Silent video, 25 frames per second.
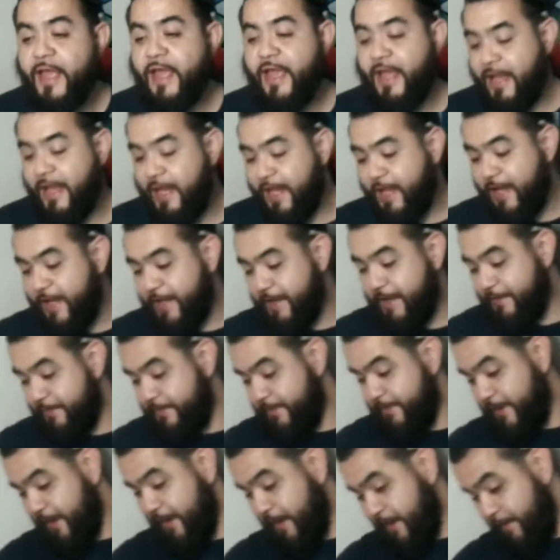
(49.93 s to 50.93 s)
And
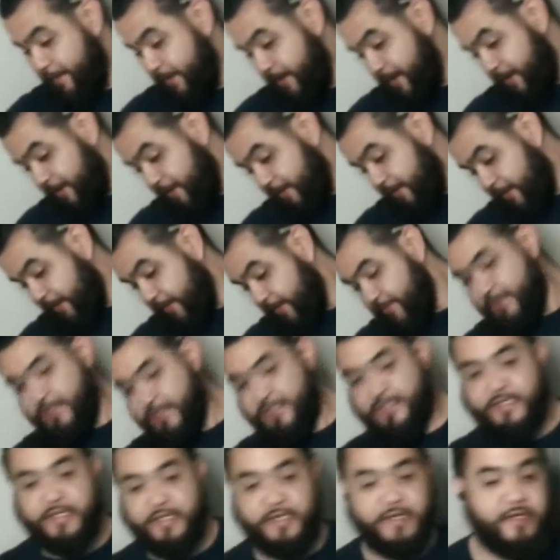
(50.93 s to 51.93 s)
hey man, I'm
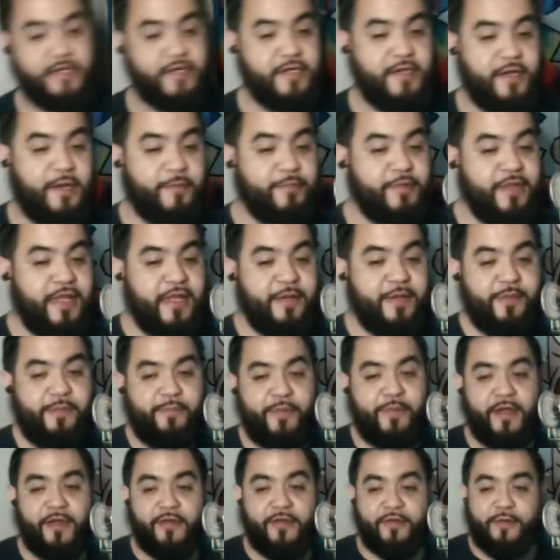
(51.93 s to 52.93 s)
glad to be
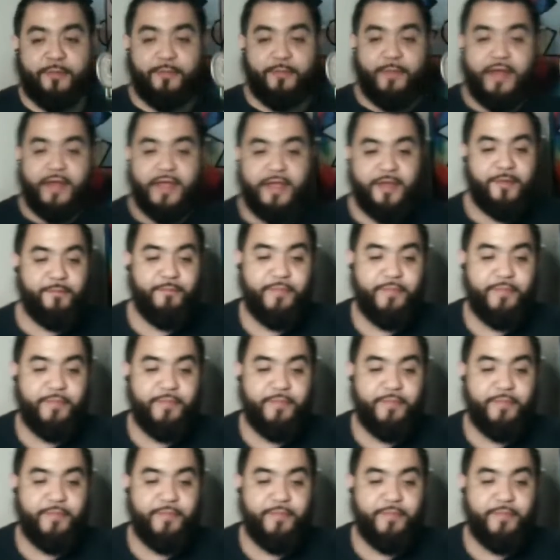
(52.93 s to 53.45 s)
back on the mic,